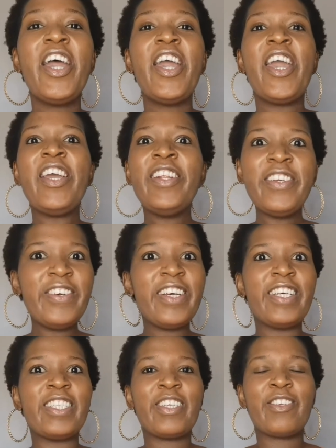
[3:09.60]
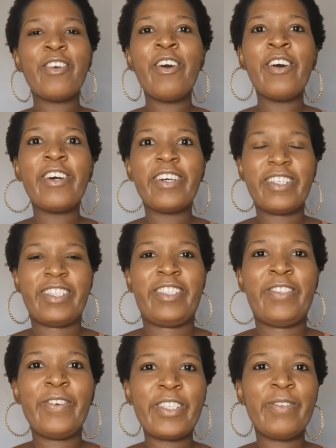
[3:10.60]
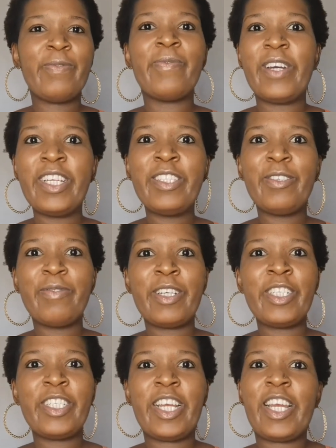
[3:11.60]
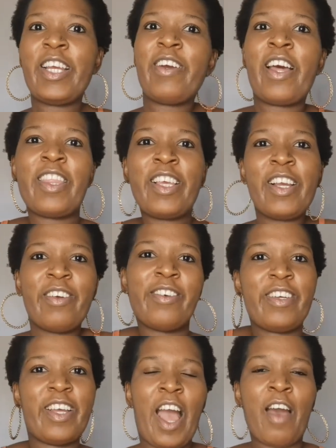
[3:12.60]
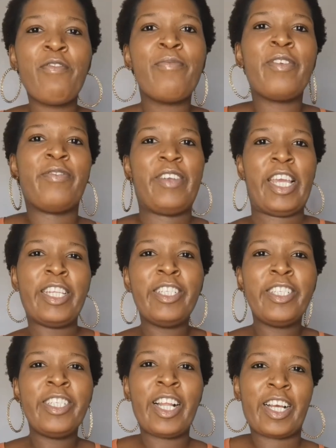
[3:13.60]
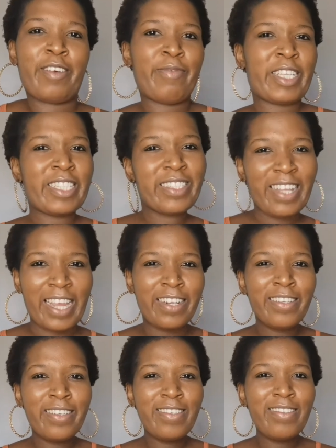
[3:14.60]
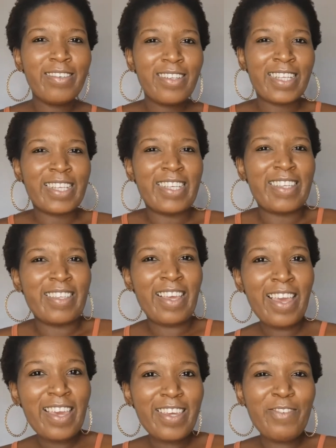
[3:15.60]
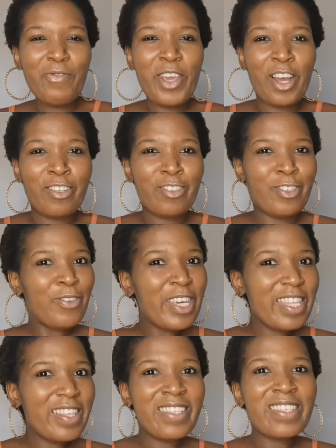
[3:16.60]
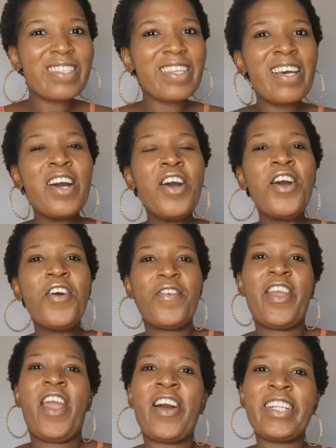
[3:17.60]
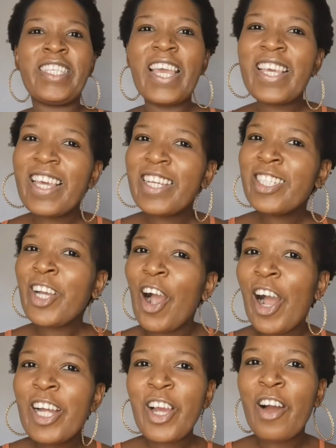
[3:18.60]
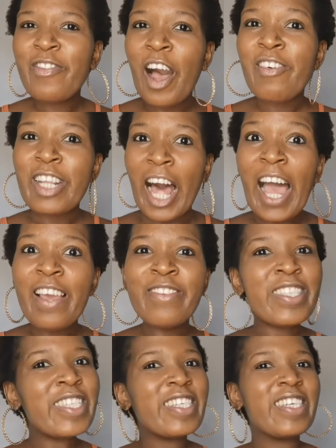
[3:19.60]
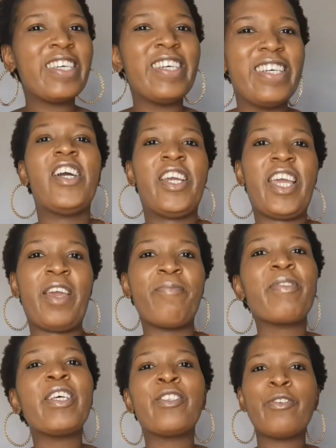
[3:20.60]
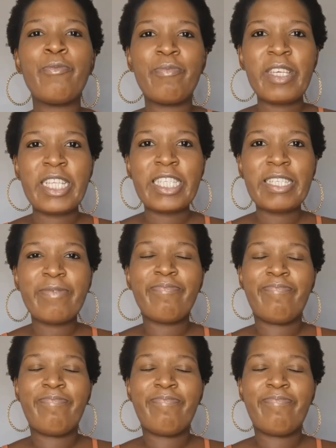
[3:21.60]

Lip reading: Anyways, yo, talking way too much today. I think I have a bit of energy. Like, I'm excited. Like, yay, we are doing this. We are taking charge of our lives. Okay, so meat.